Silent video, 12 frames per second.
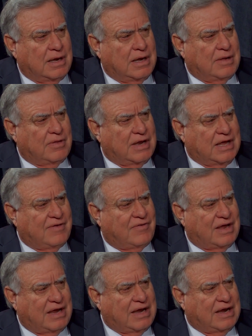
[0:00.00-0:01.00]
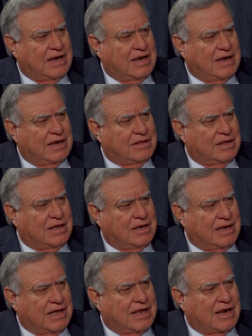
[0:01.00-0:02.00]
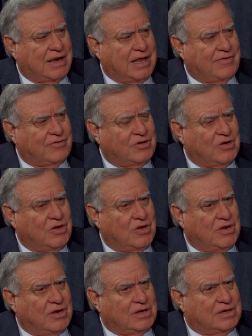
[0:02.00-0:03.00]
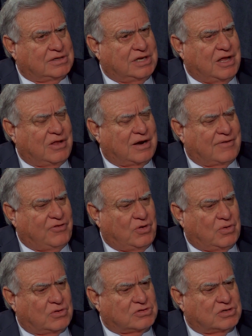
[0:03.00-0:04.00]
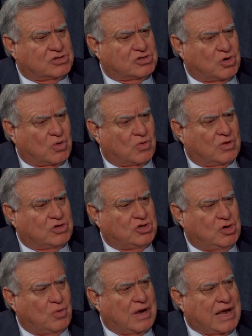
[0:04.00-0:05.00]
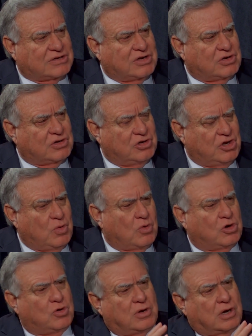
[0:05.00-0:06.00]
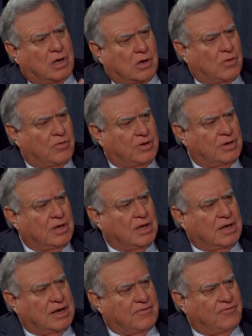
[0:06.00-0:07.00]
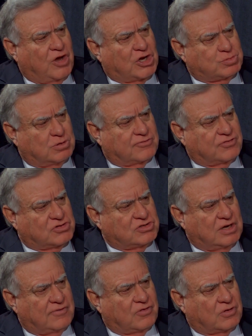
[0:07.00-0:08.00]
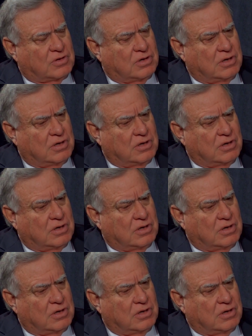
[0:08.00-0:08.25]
that I've had in 9/11. Tell our viewers the story that you were doing all the investments for